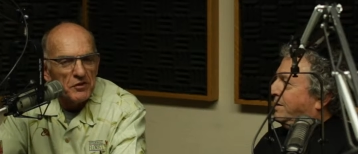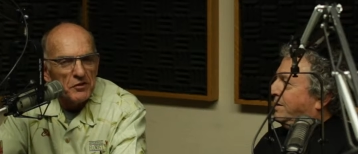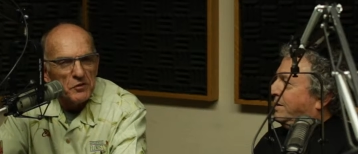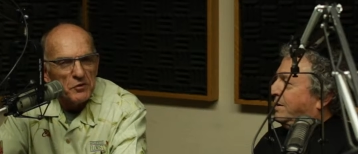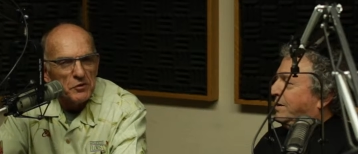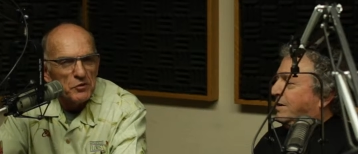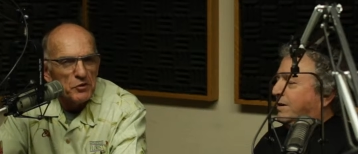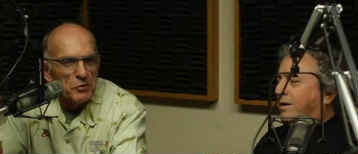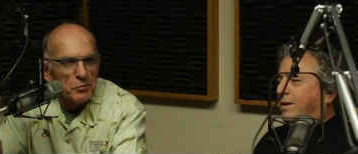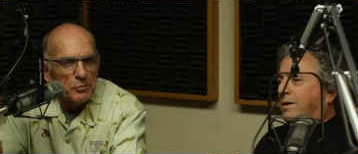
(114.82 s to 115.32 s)

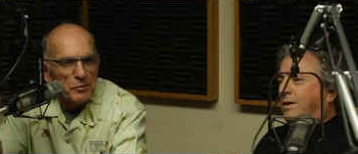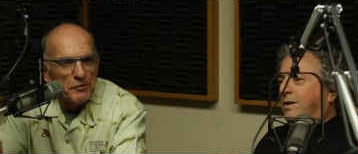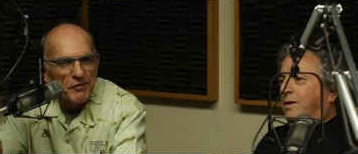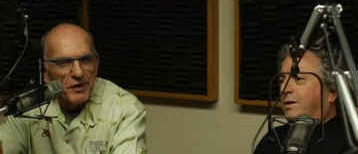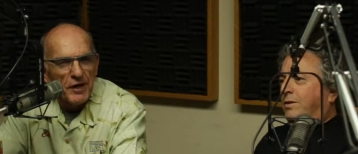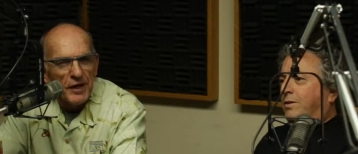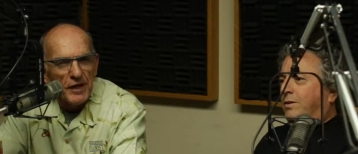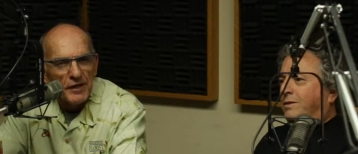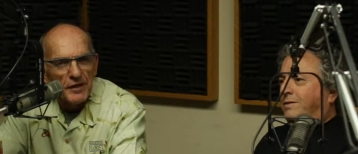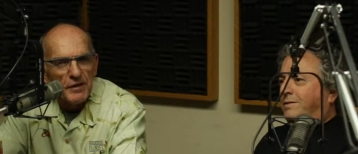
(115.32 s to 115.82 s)
Speaker 1: do you
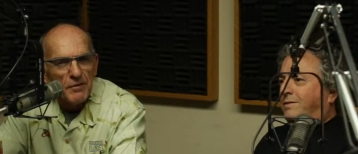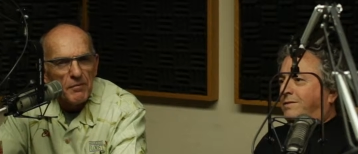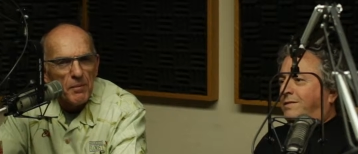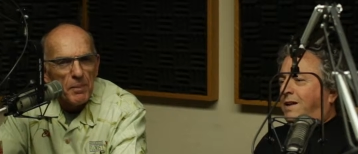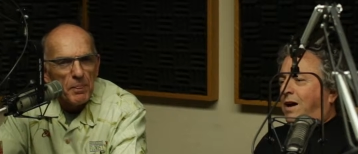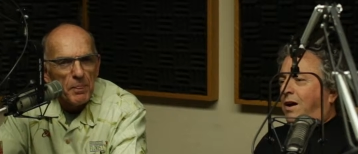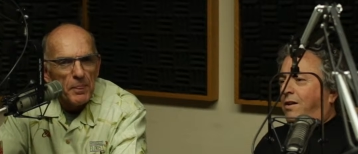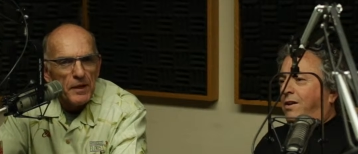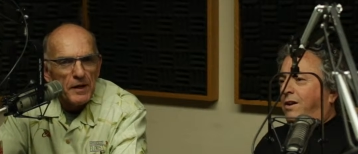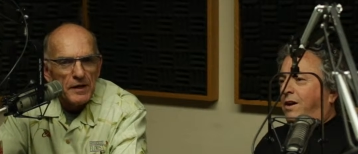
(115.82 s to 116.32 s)
provide? Well,
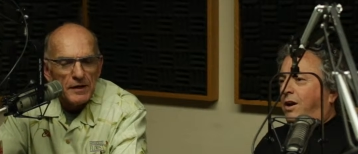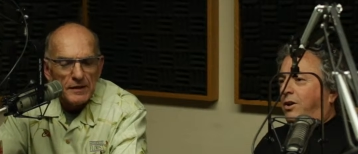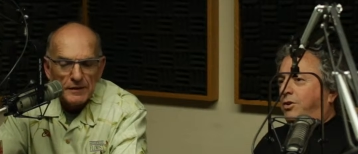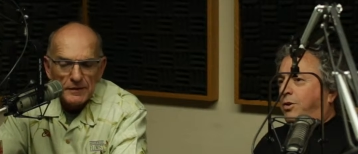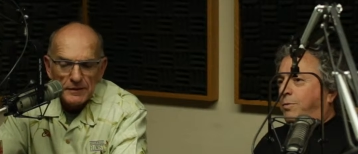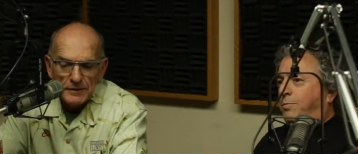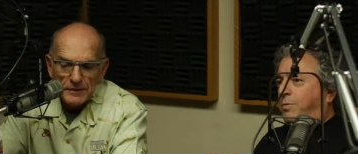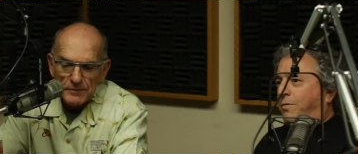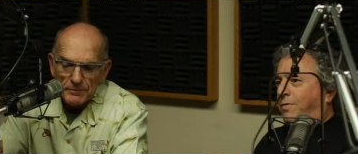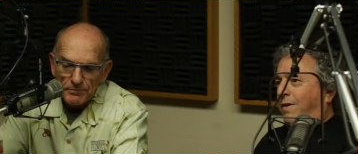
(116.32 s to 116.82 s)
Speaker 2: Town and
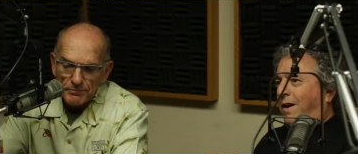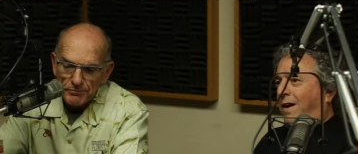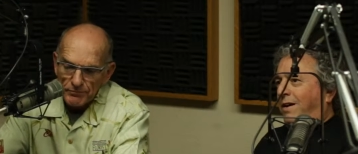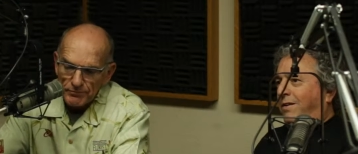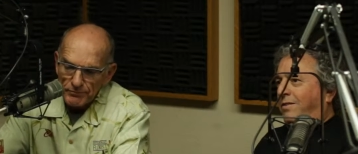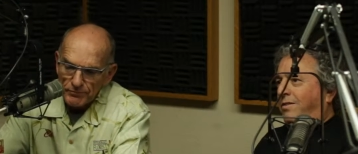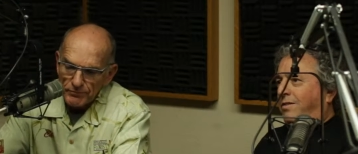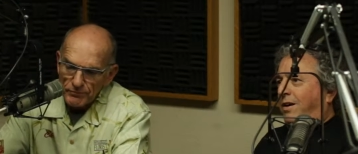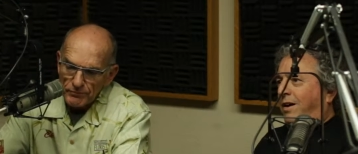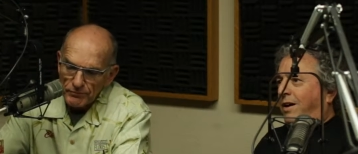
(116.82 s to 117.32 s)
Country
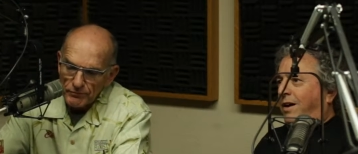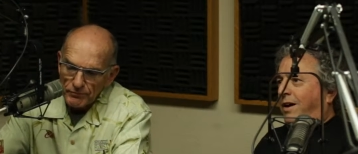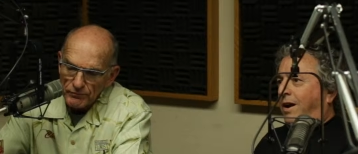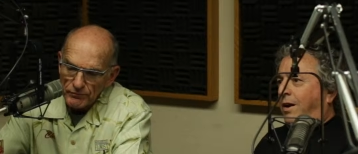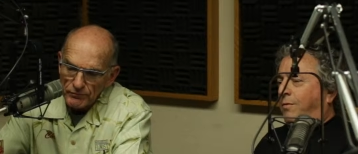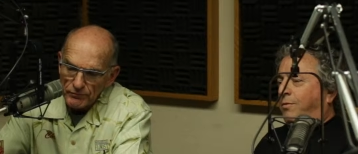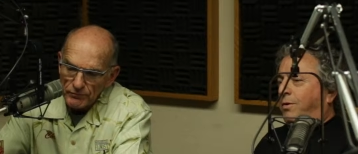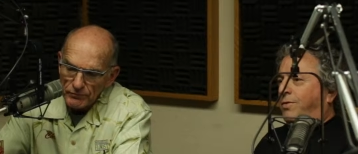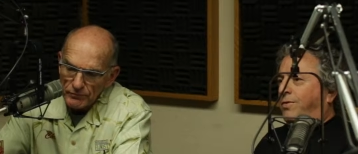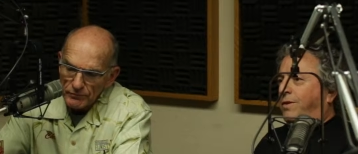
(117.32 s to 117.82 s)
provides
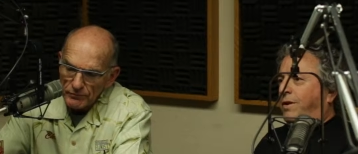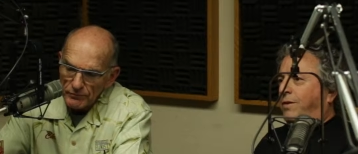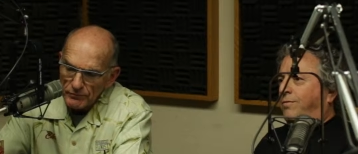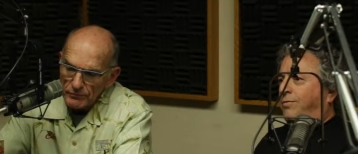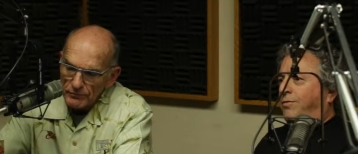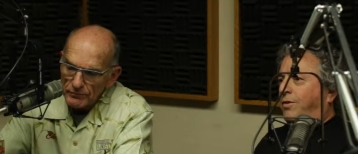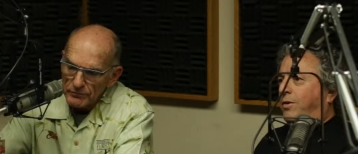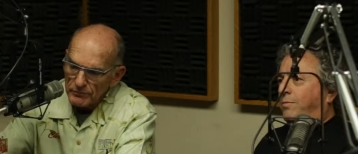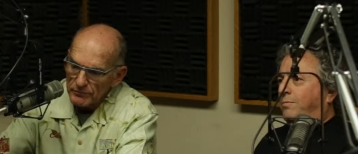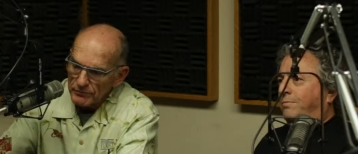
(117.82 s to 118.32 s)

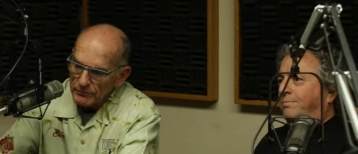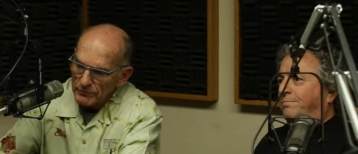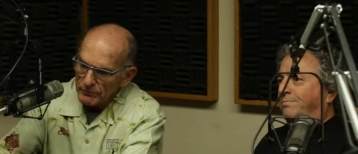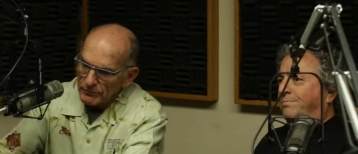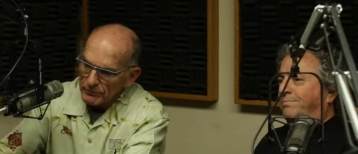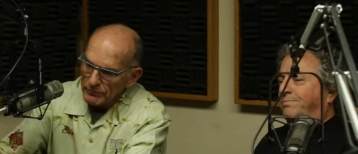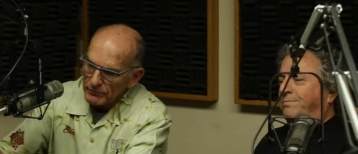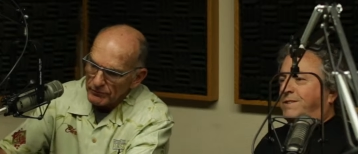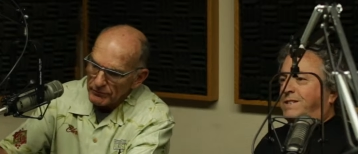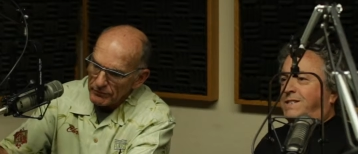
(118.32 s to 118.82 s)
everything
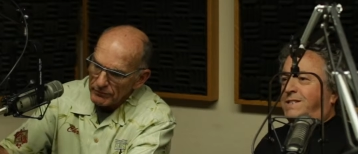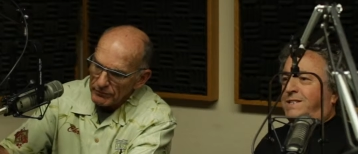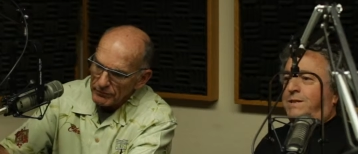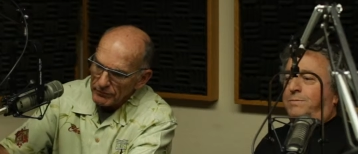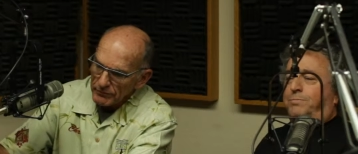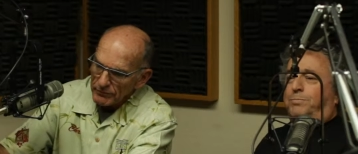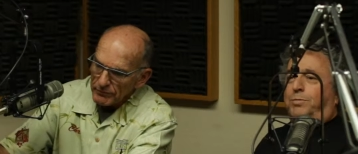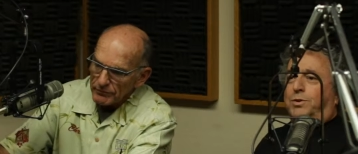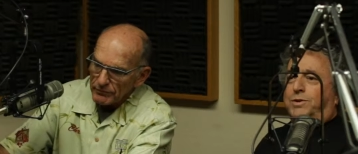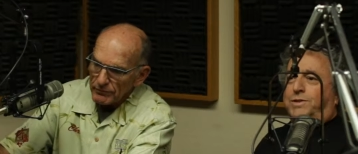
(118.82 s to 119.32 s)
from the
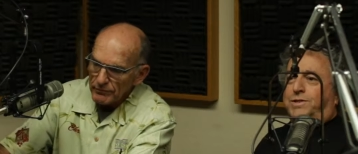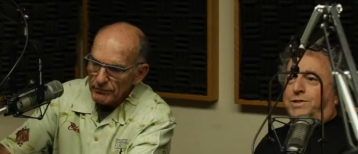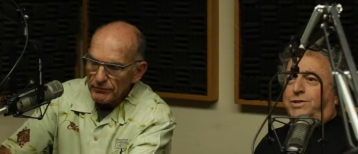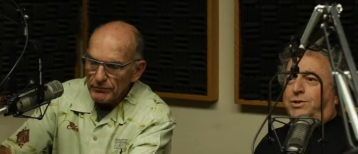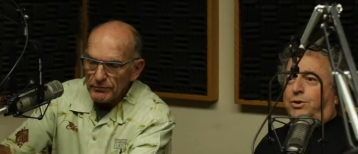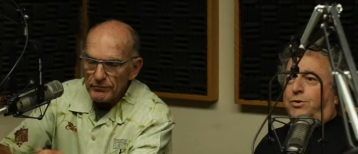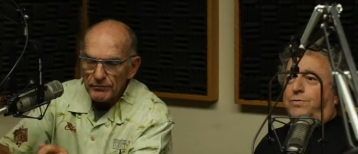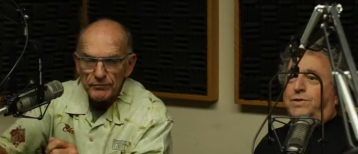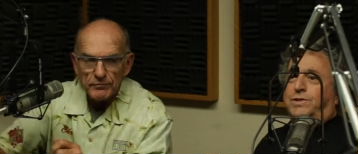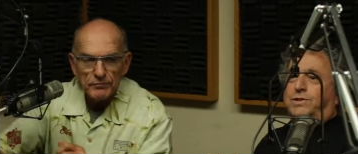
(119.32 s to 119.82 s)
simple
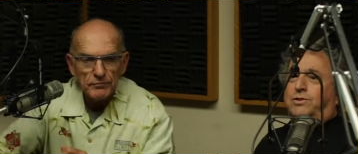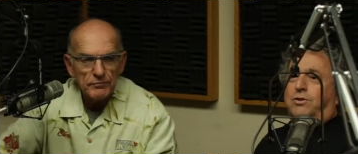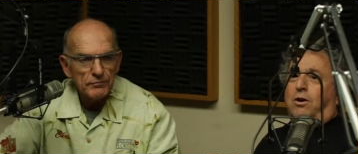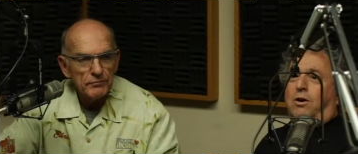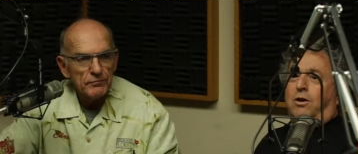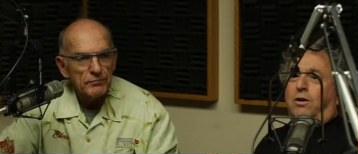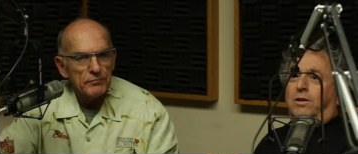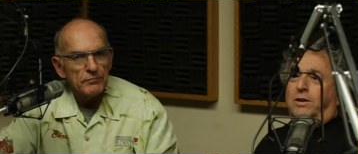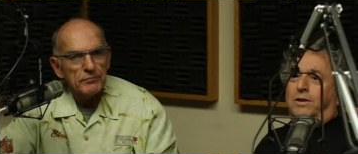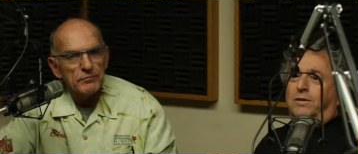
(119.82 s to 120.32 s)
service
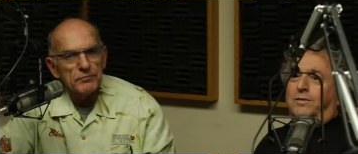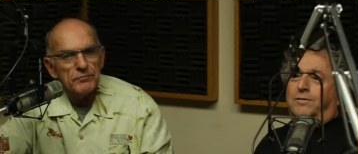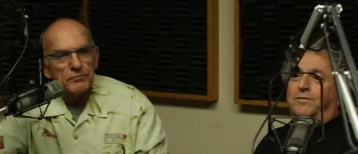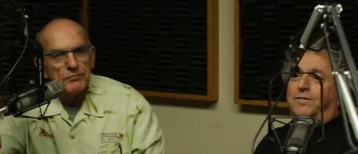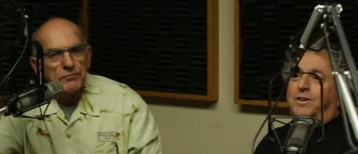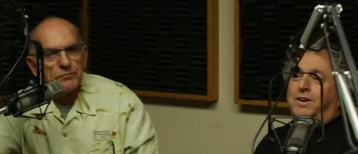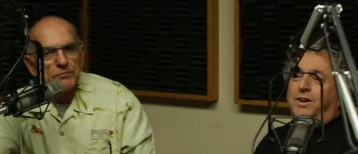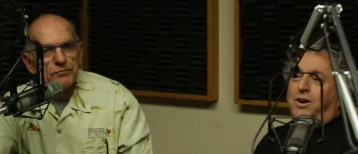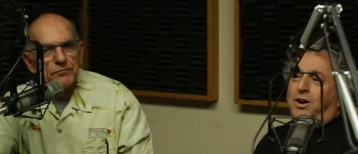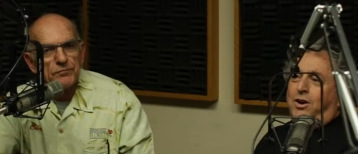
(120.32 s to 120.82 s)
call
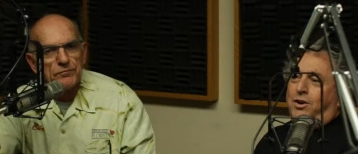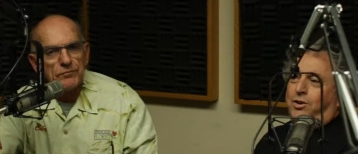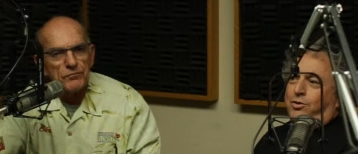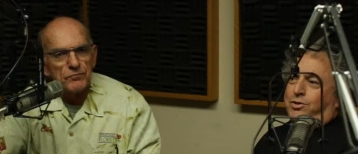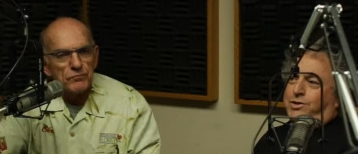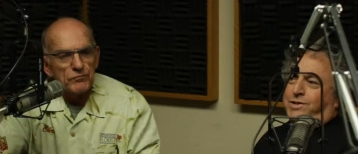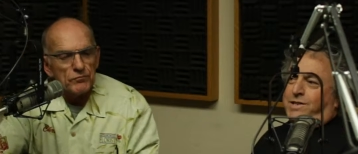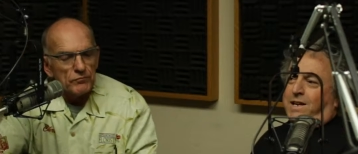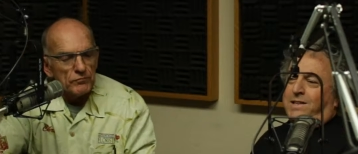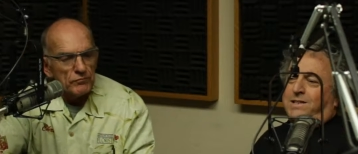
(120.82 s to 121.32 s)
of
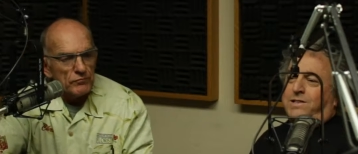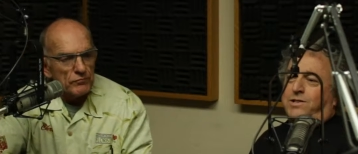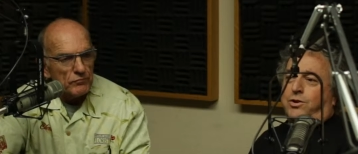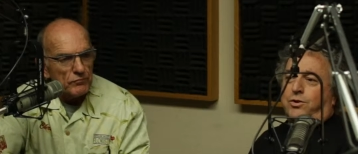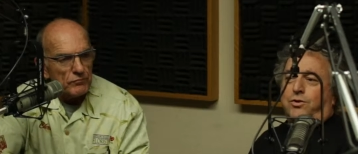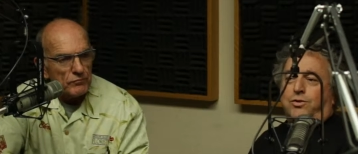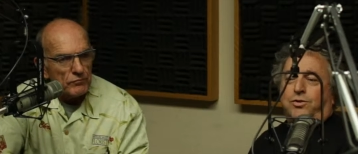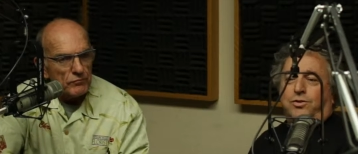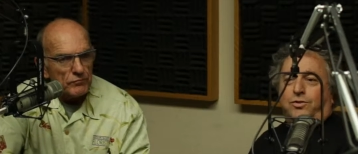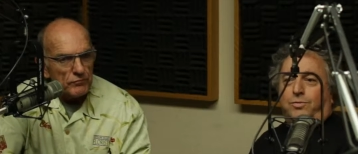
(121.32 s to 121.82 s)
your
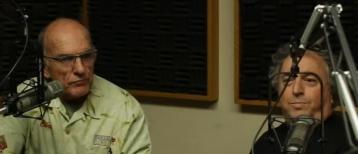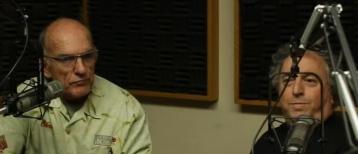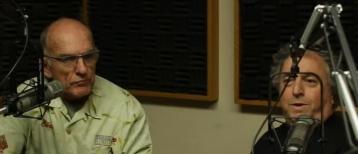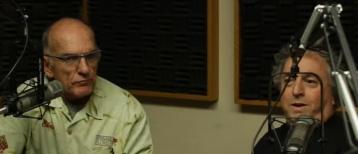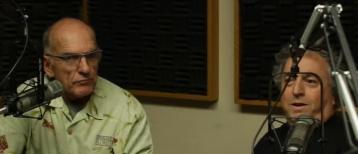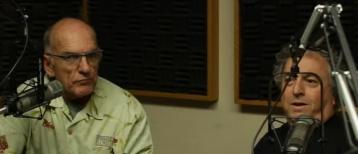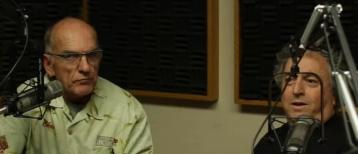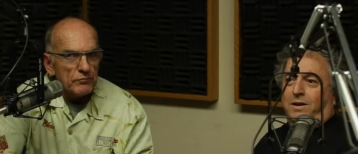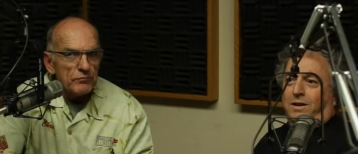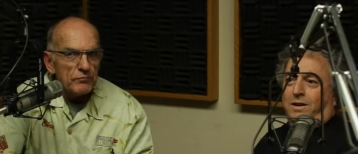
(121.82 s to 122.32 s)
sensors
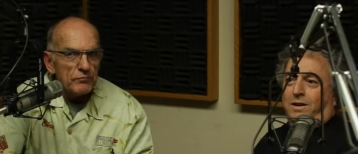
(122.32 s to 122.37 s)
being